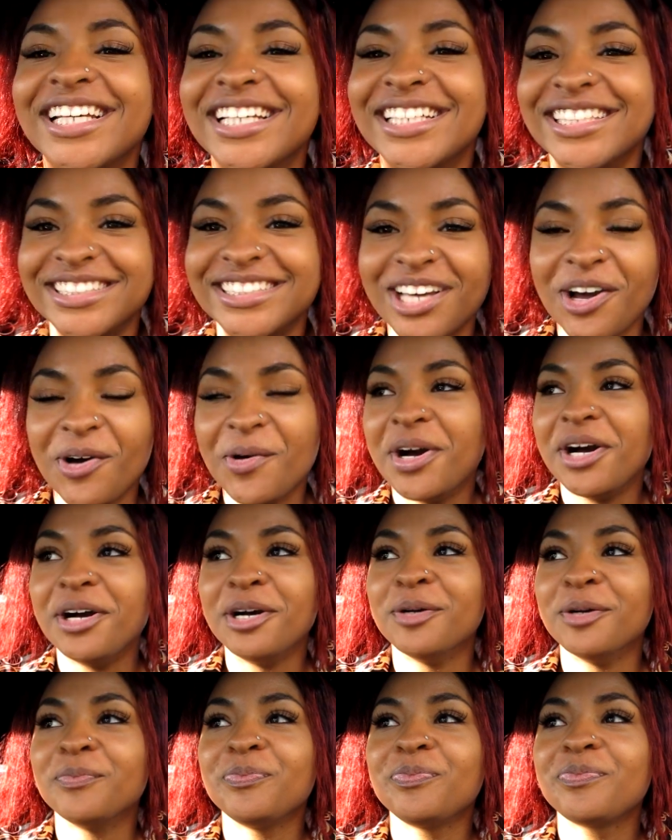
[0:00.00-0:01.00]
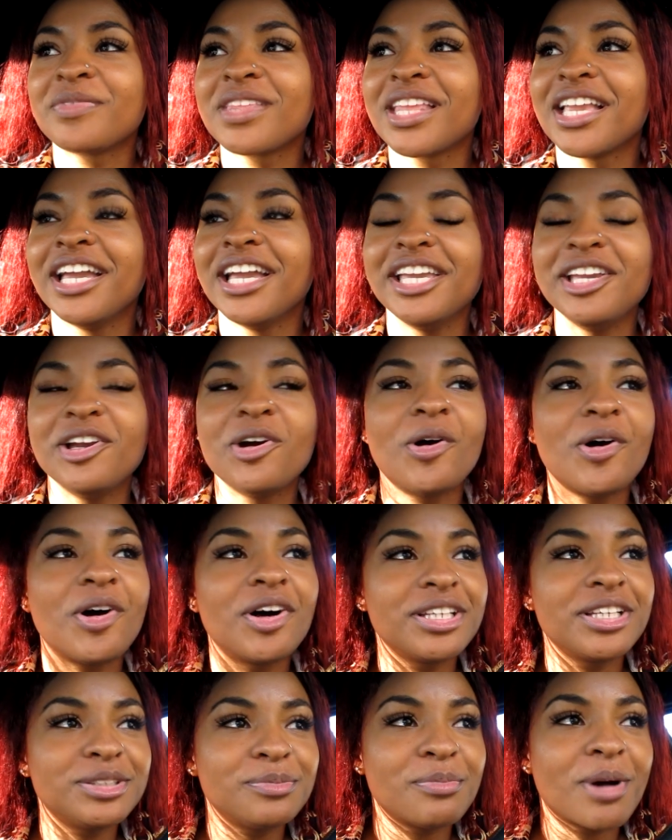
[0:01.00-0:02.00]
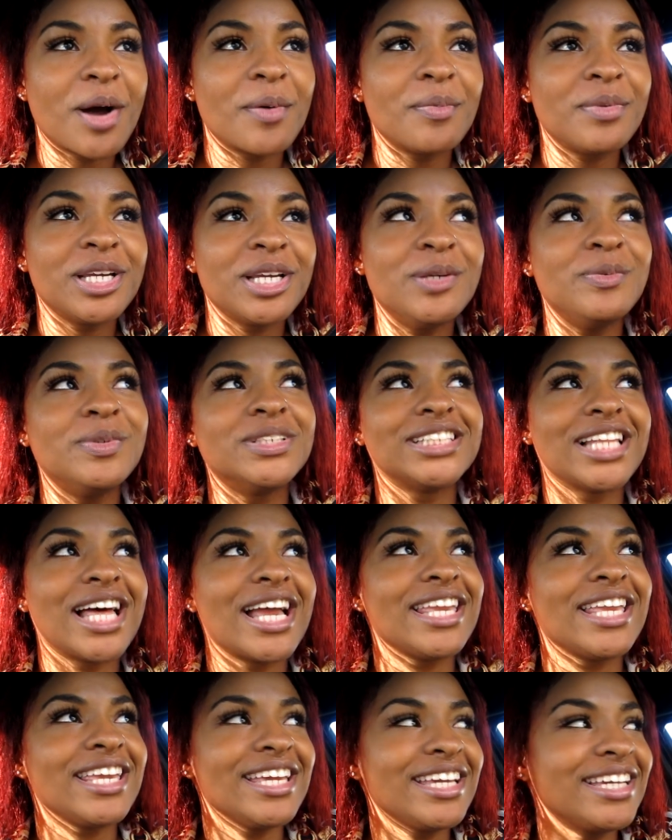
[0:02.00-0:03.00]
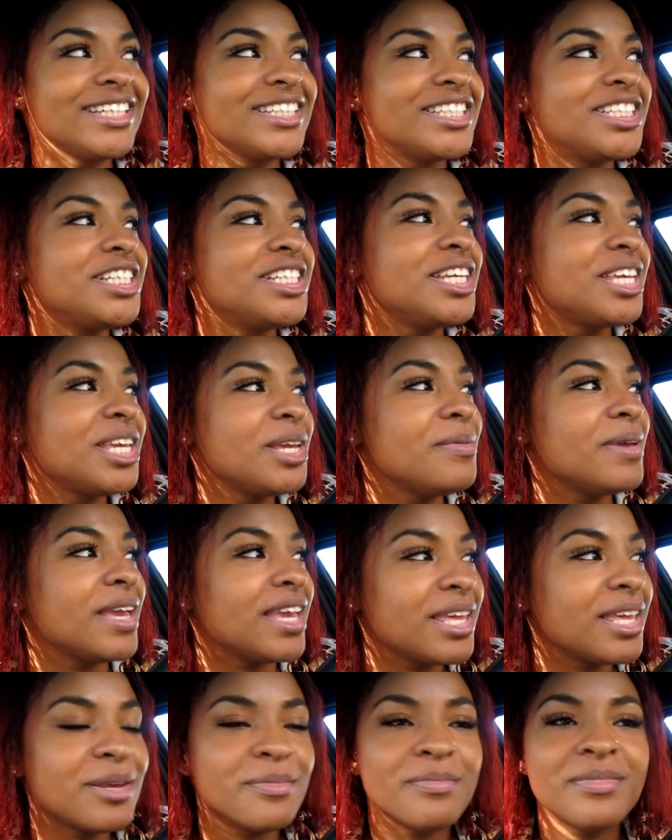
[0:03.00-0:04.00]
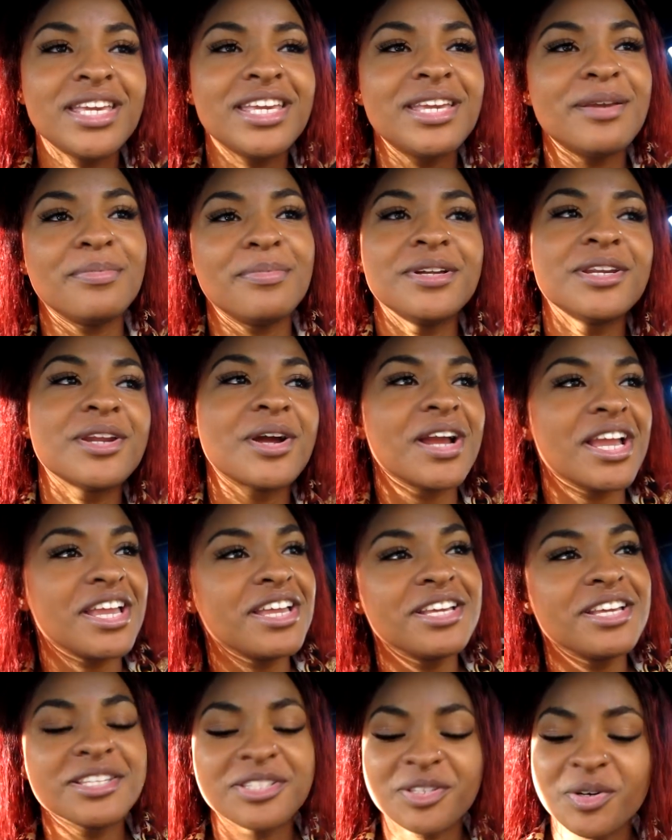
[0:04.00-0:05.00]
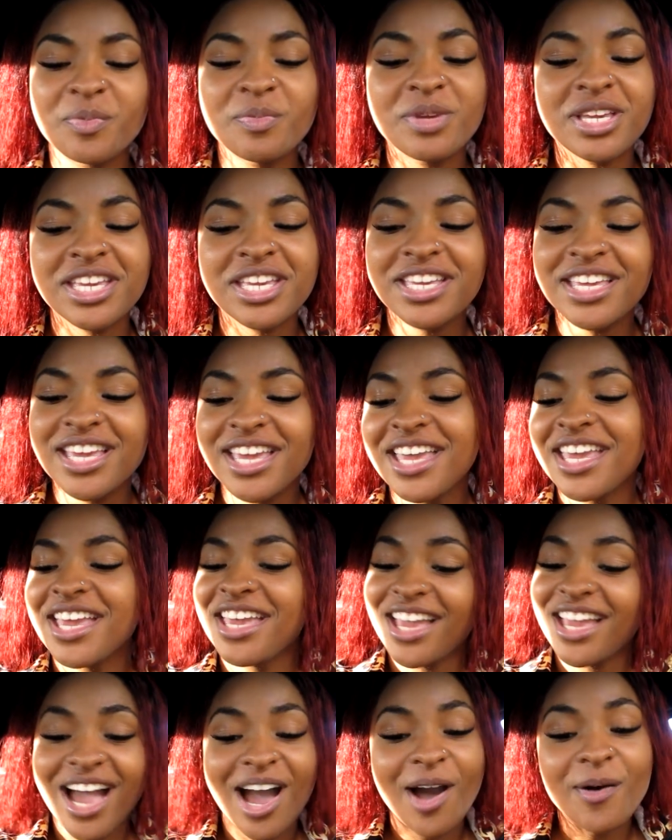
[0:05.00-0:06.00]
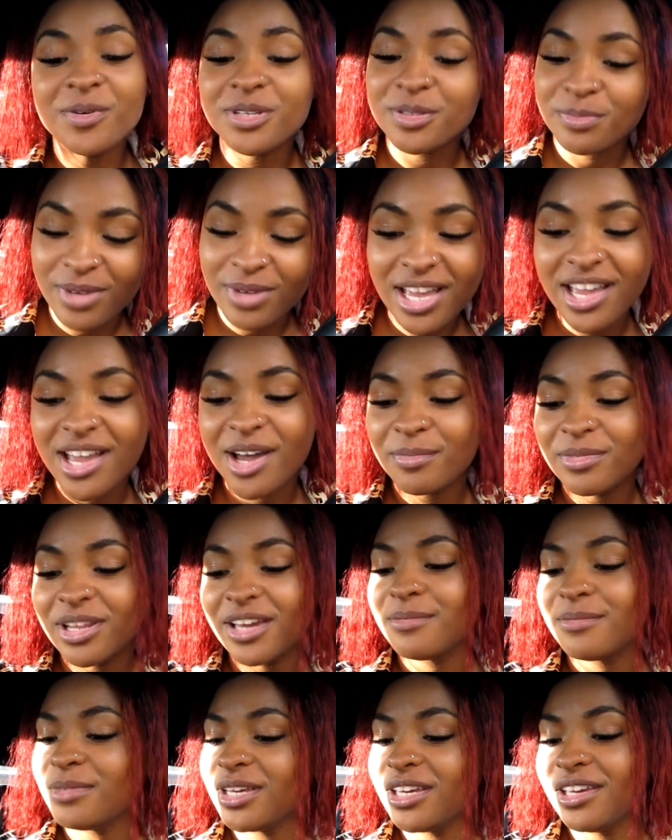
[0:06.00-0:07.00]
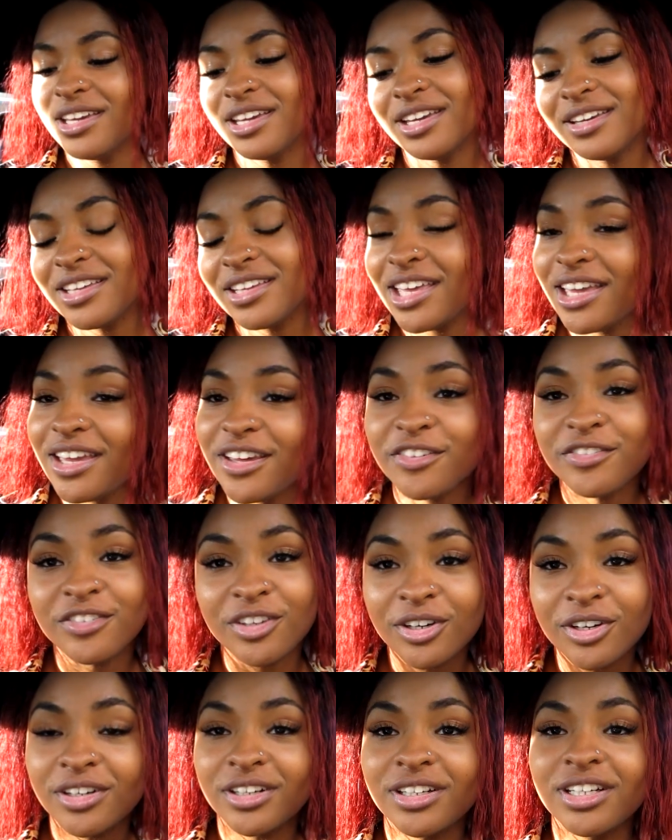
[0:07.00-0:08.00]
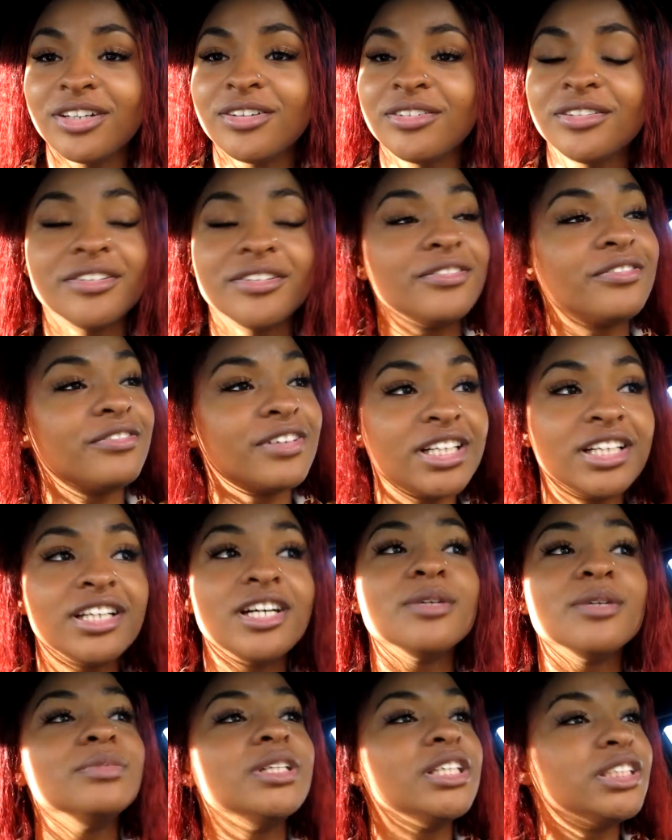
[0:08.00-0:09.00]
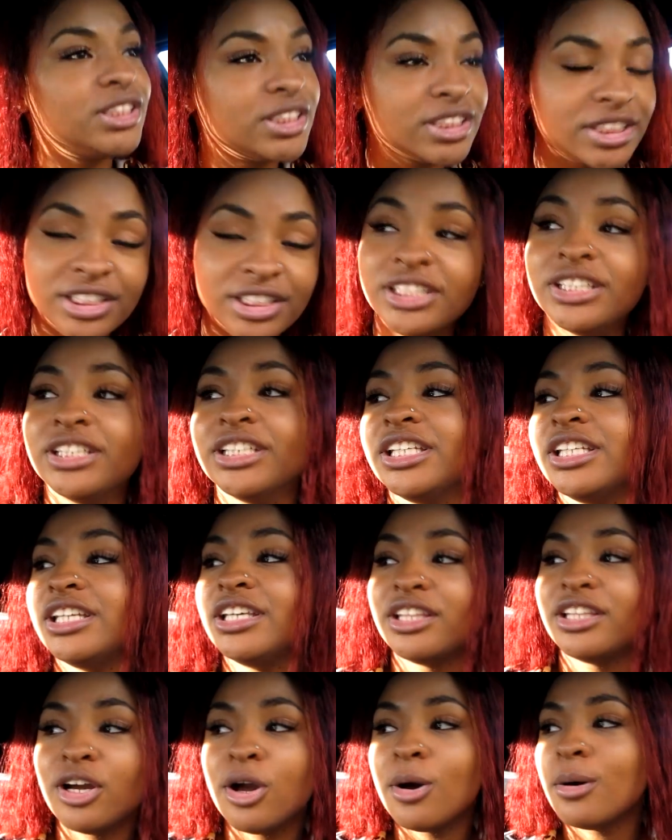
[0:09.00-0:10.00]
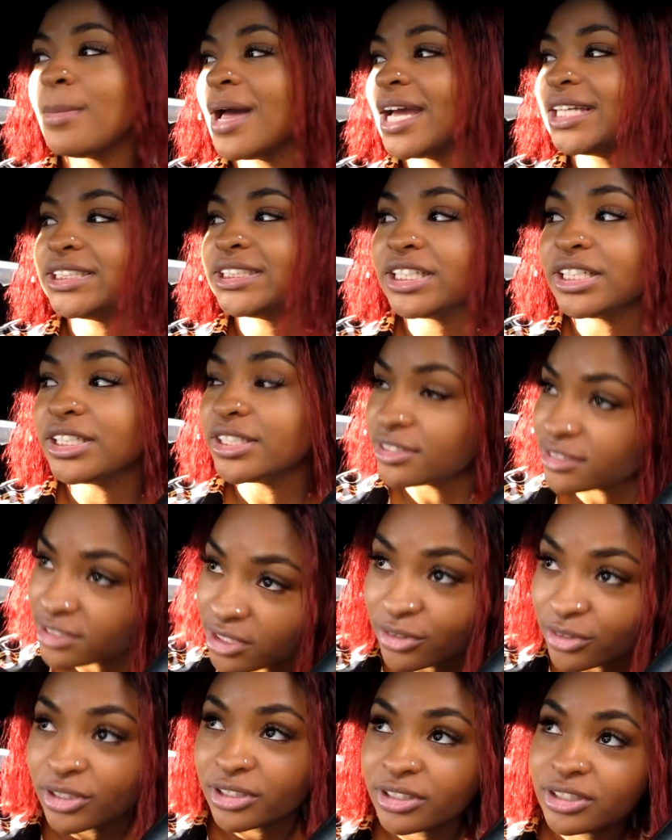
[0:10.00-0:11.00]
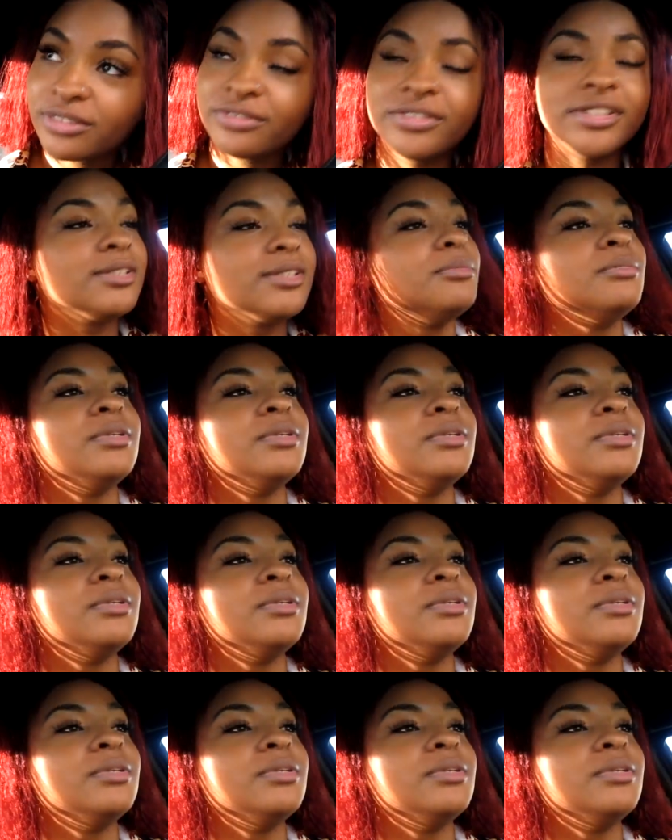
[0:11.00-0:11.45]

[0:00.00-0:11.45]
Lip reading: So he called his mama. He was like, yeah, she keep hitting me and putting her hands on me. I was mad. I'm like, man, F y'all. I don't give a fuck. Come get your son. He need to go back to Arizona. Fuck you